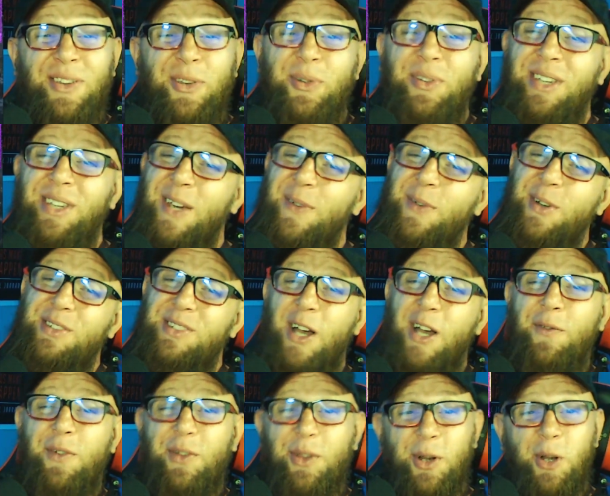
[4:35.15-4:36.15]
You can give
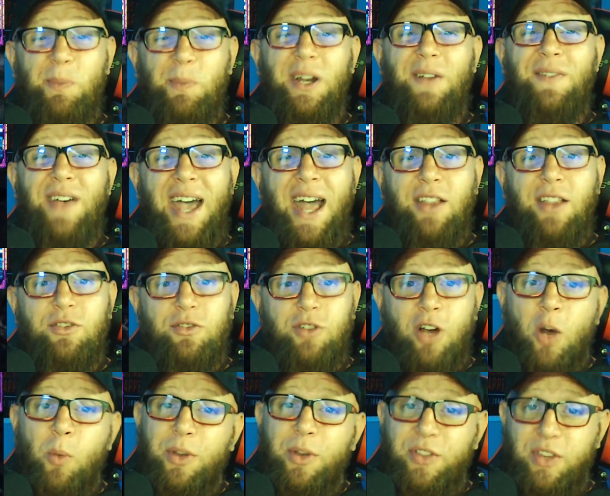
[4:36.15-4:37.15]
yourself a little bit of a head
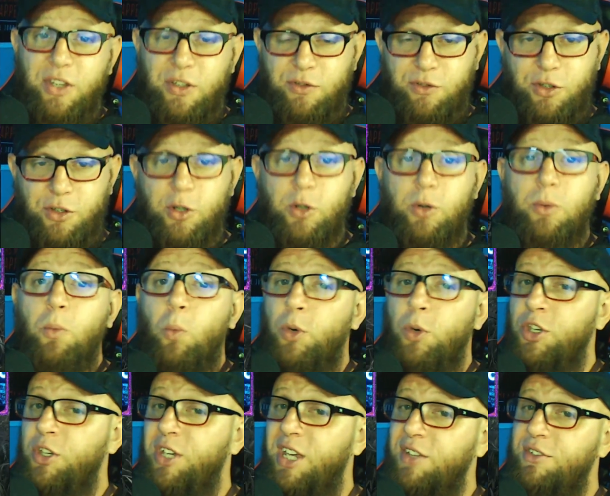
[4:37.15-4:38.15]
start with this too. When
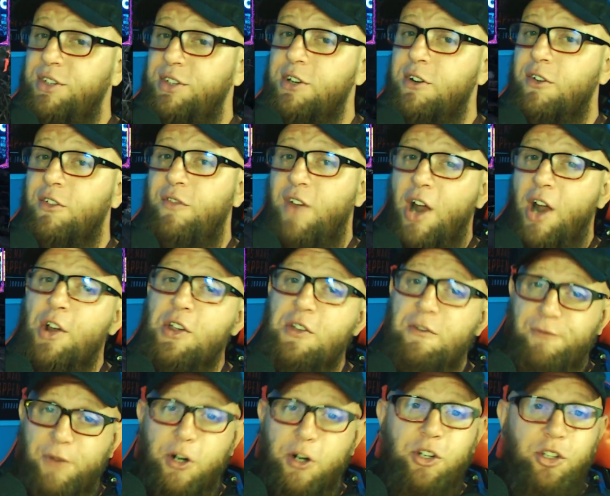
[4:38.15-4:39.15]
you get to your very
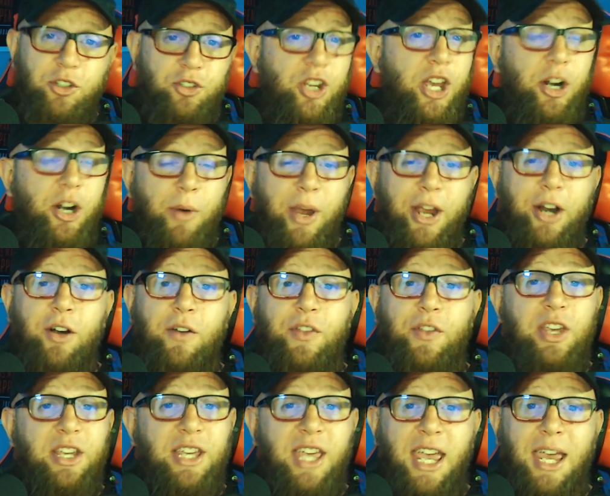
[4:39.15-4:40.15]
first generator of
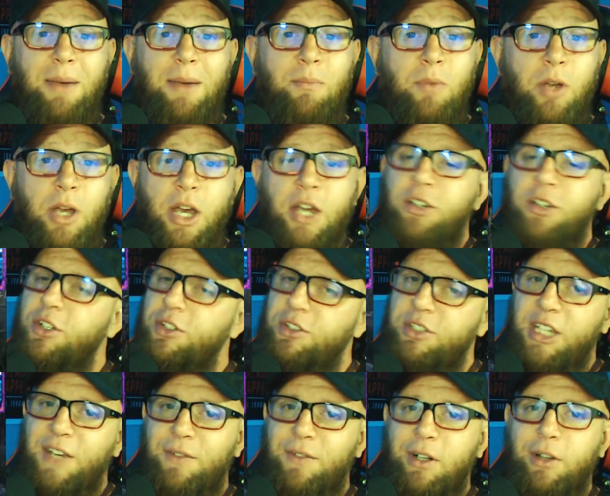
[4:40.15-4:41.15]
the game, just
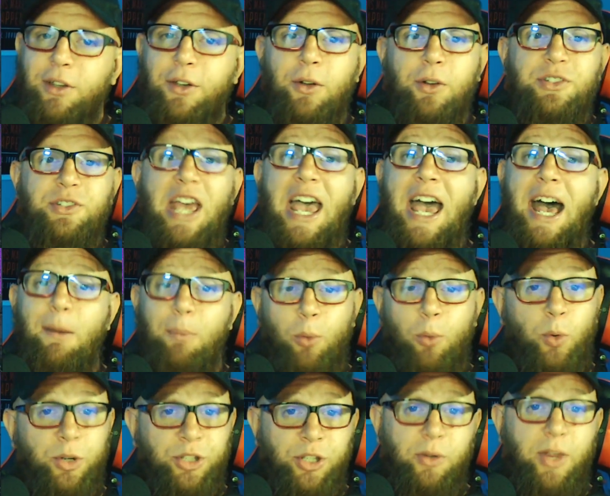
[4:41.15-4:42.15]
give it a little tap.
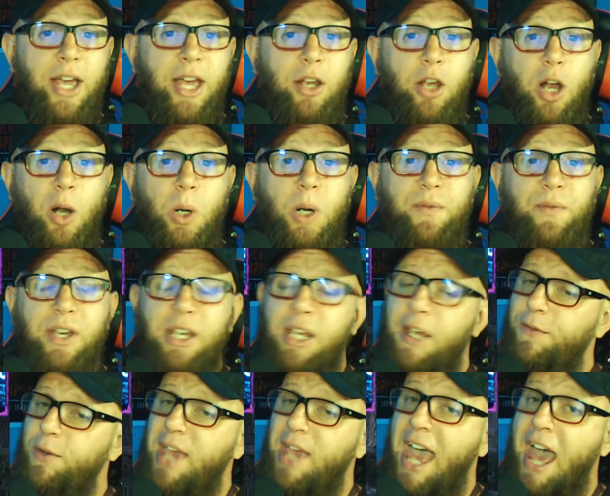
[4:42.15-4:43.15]
When you let go of it,
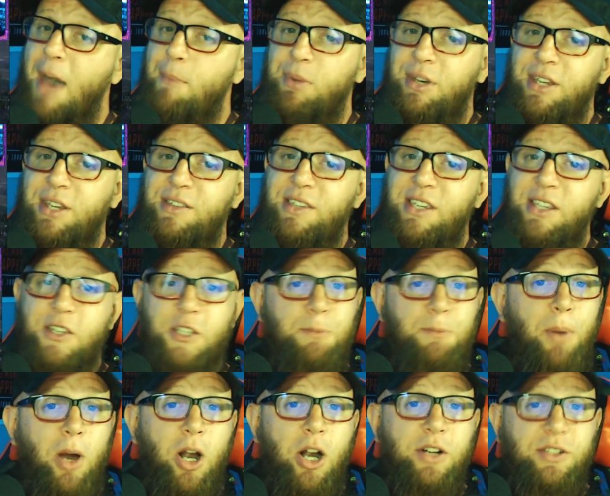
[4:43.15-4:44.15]
if you happen to see the
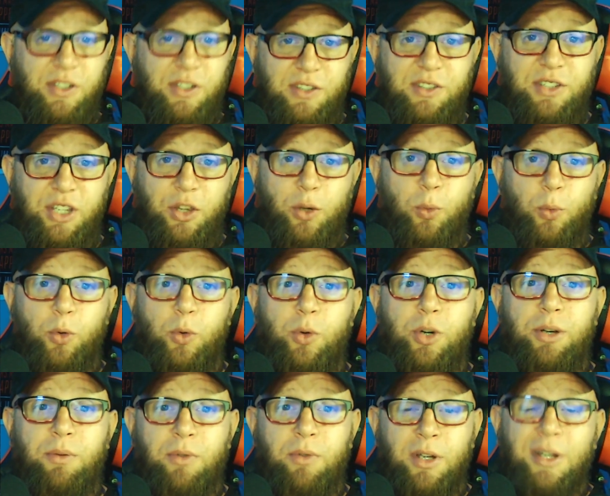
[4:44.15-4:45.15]
sparks and see the
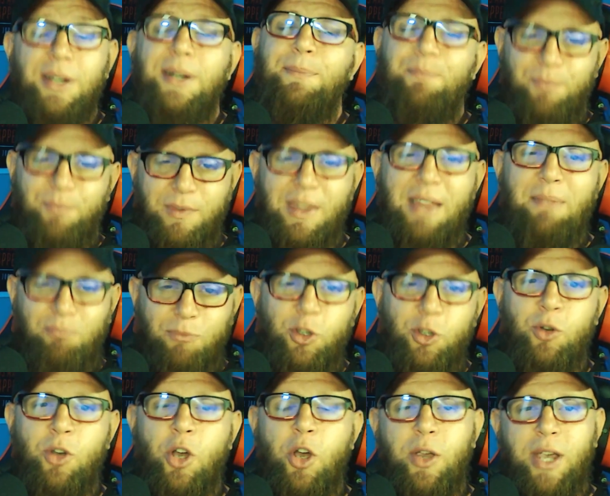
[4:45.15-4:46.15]
Ruin,
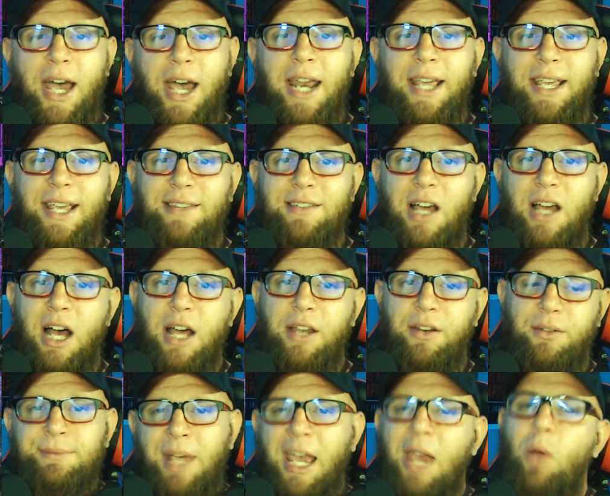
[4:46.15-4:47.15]
you know you got to get to
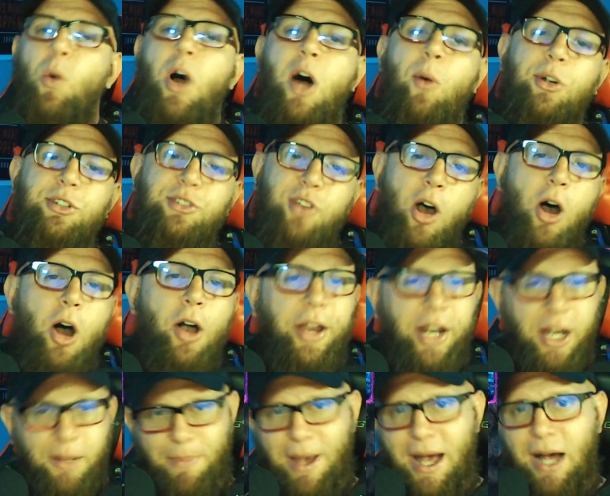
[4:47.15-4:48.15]
hunting. And while we're
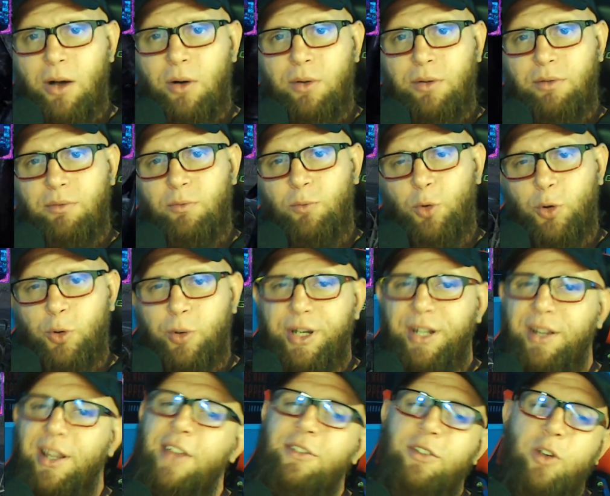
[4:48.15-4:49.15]
talking about Ruin,
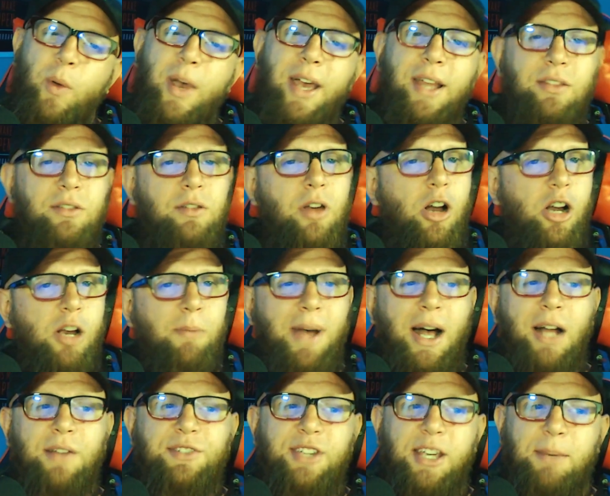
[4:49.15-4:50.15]
let's go ahead and talk
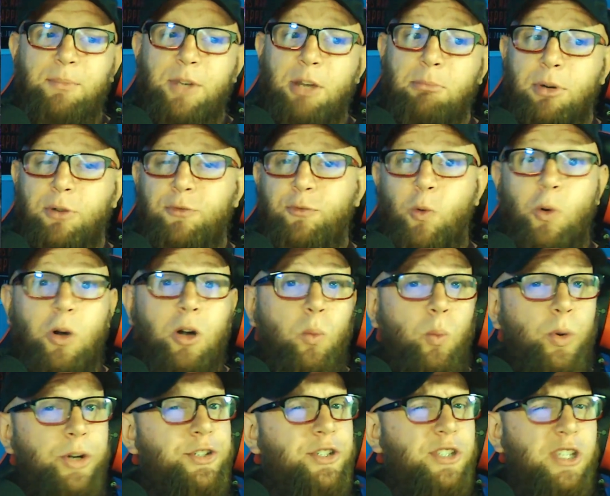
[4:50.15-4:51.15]
about tip number four,
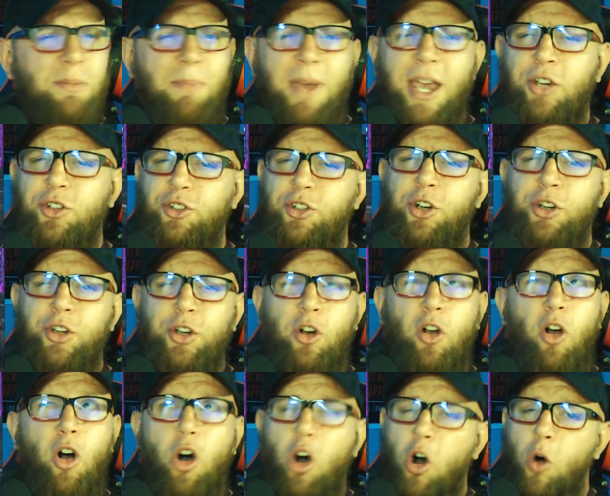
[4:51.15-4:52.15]
which is to make sure you're
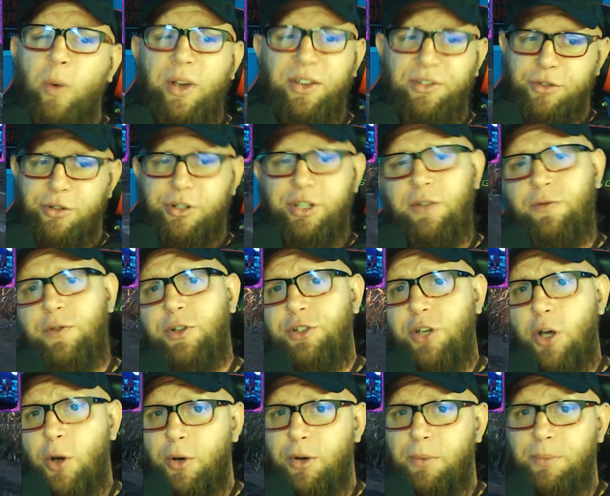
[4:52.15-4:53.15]
always looking for
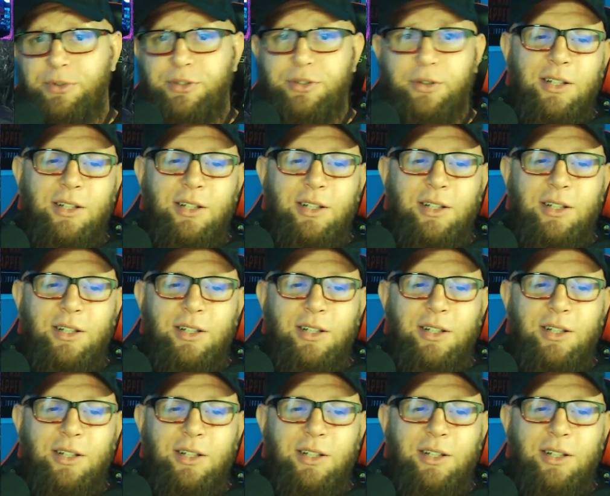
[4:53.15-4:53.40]
totems.